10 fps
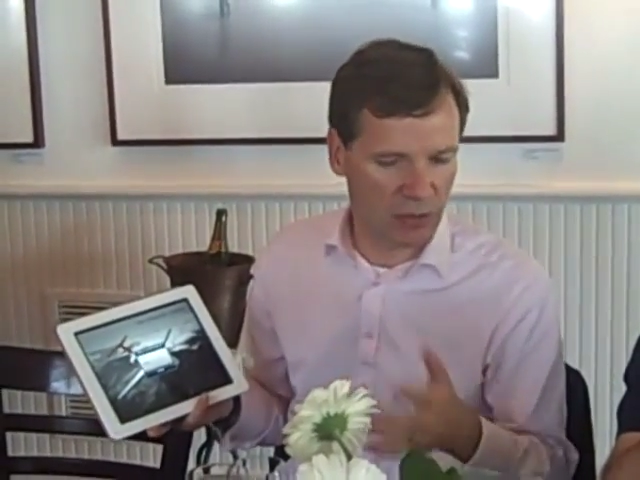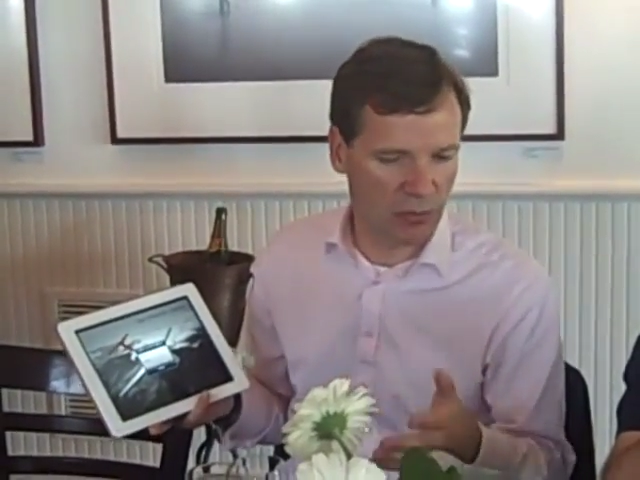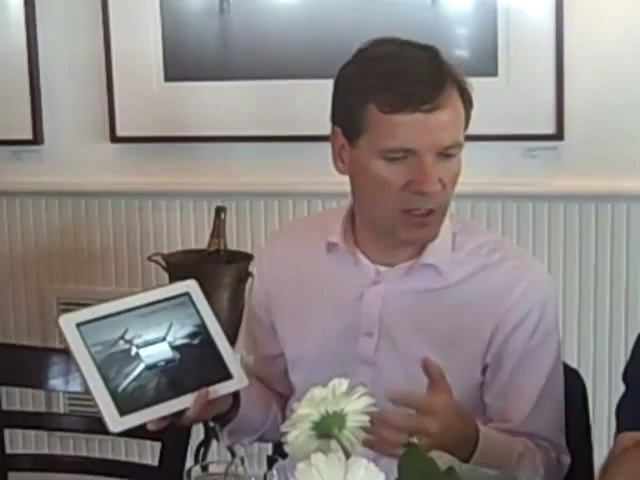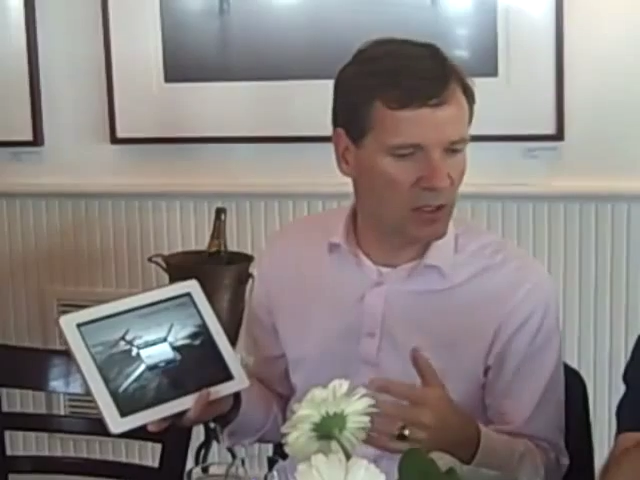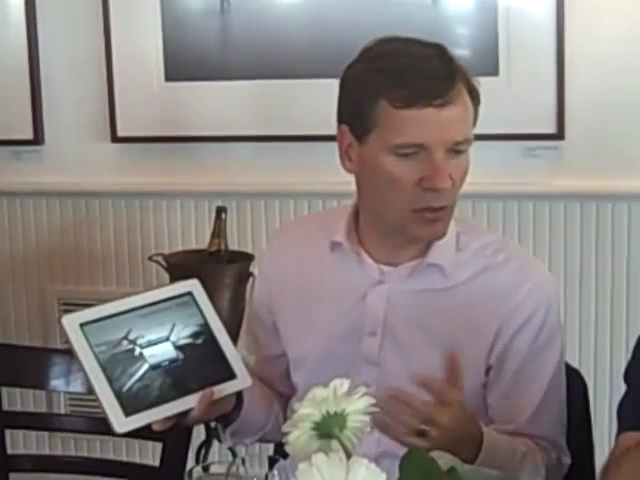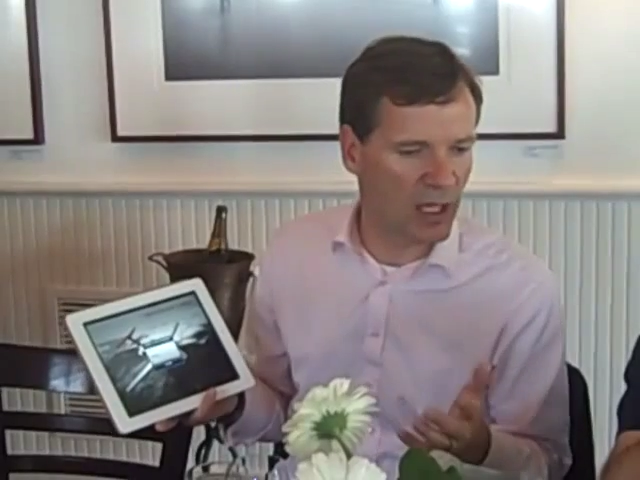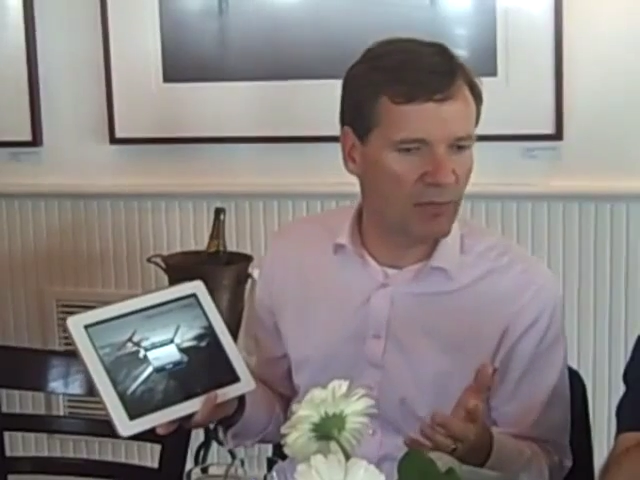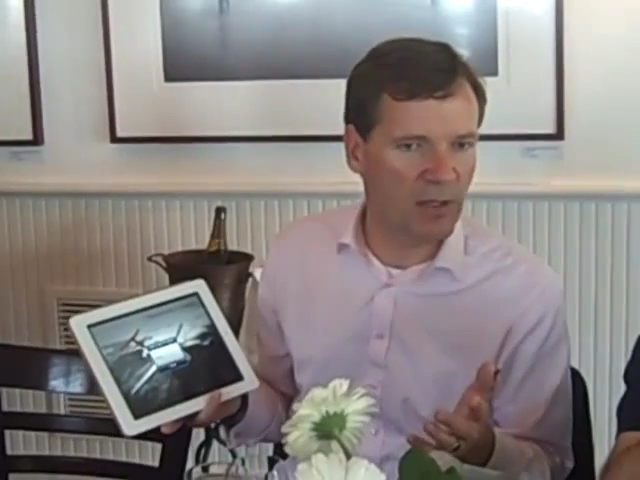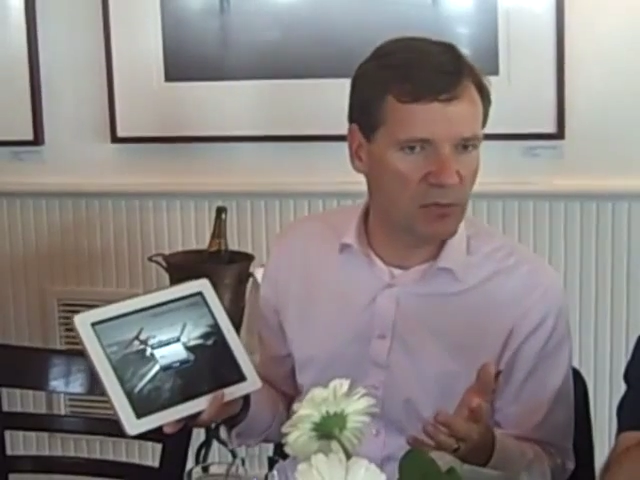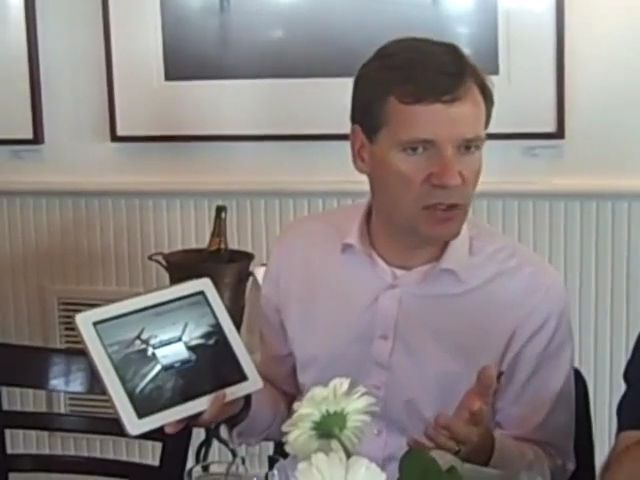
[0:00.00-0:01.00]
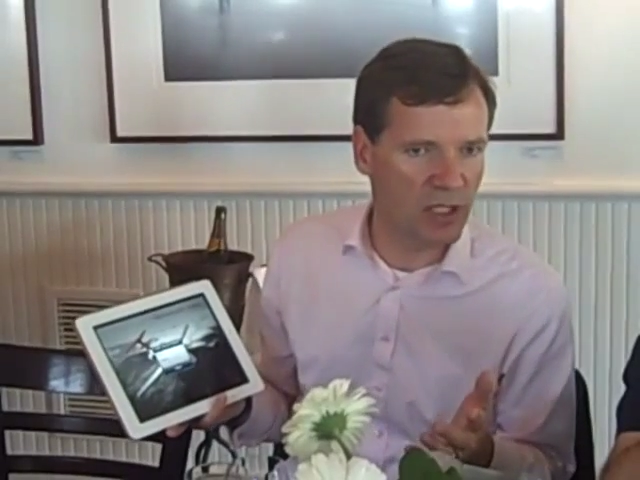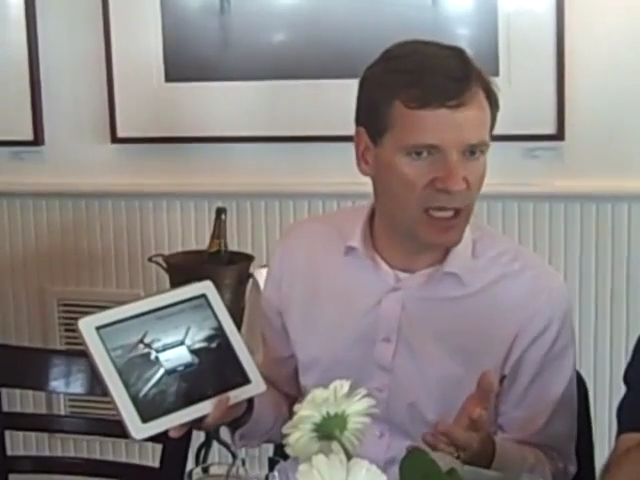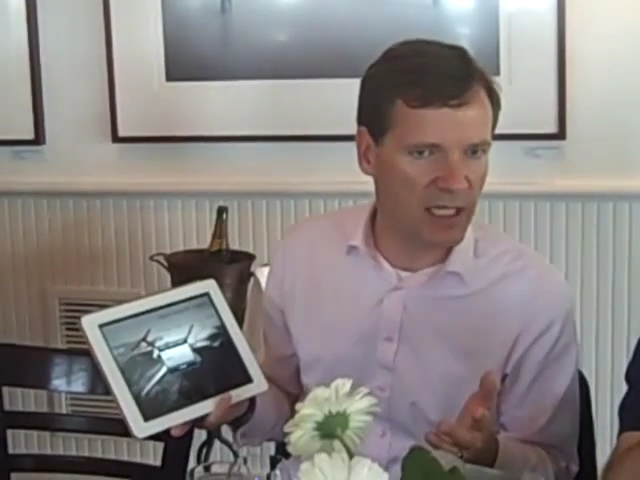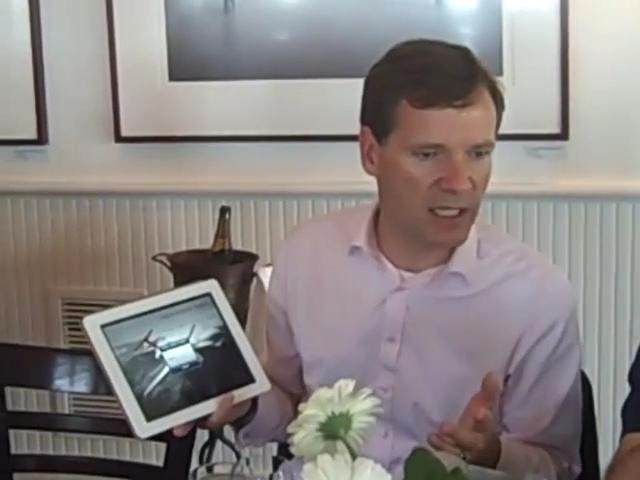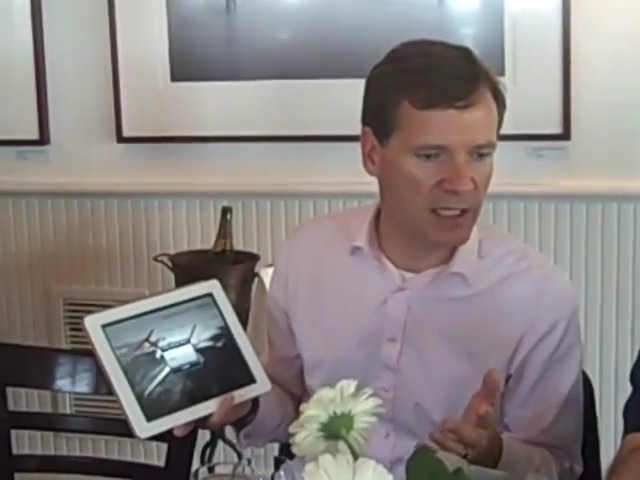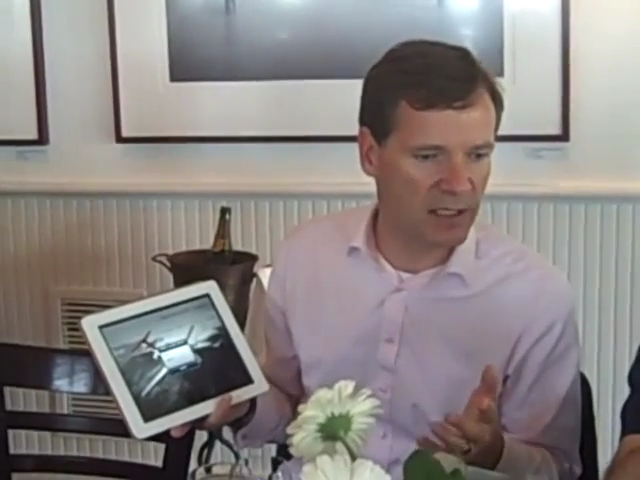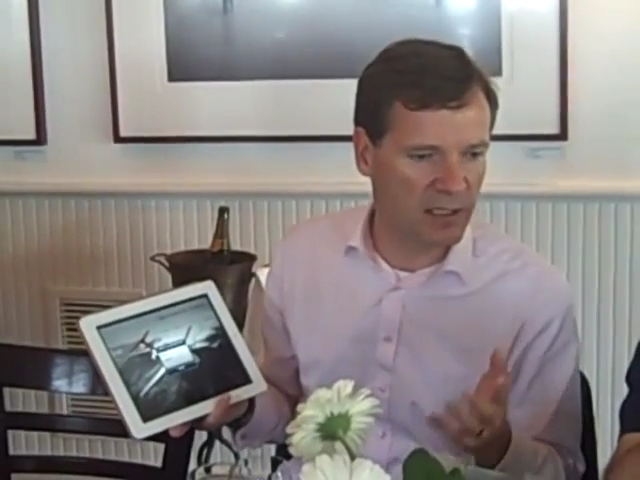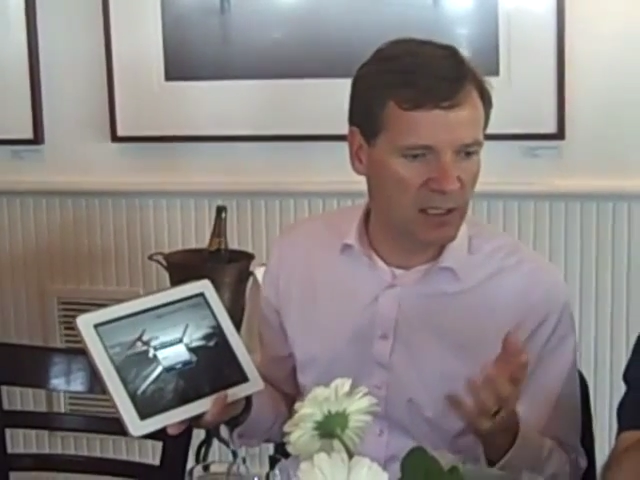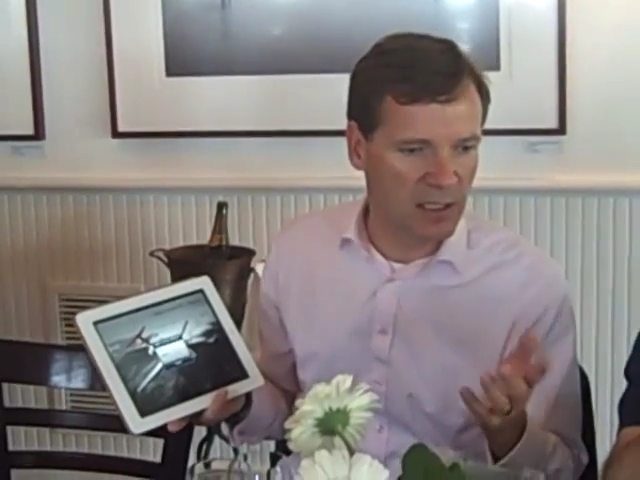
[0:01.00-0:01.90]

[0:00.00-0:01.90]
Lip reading: So we don't have them today here.